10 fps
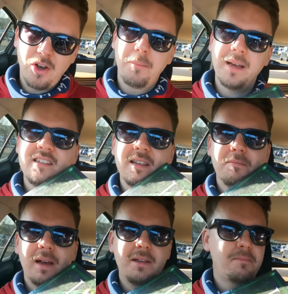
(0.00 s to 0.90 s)
not
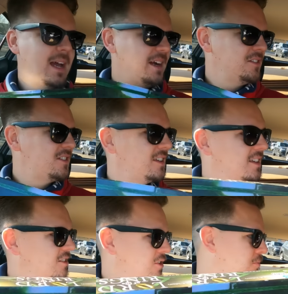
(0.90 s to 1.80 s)
amazing, eight pounds.
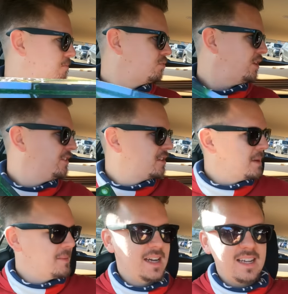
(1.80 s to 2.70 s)
Still profit to
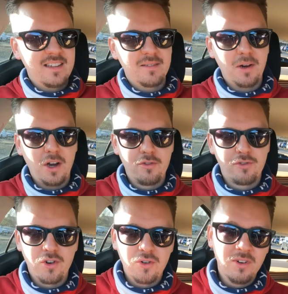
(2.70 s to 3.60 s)
be made. But
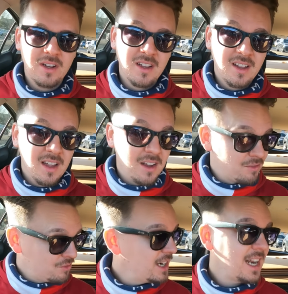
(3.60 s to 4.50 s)
overall,
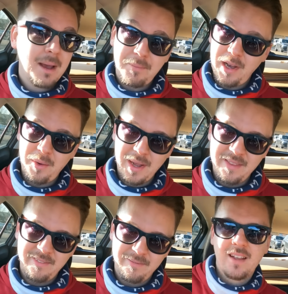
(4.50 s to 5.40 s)
really happy I
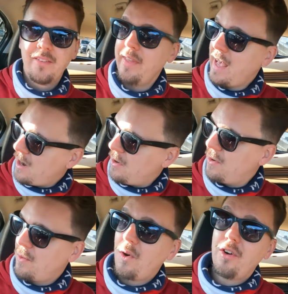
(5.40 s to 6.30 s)
went. Now
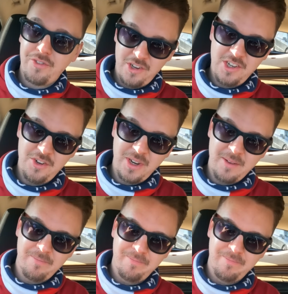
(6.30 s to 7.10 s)
we're off to the unit.